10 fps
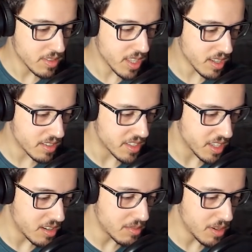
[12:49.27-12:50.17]
Dickens,
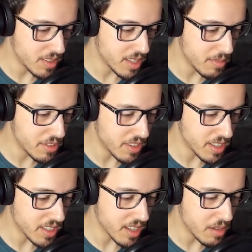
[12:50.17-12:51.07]
how about
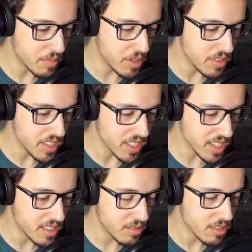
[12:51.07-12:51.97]
demonstrating hypnosis
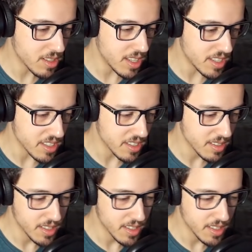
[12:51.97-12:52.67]
again to the class?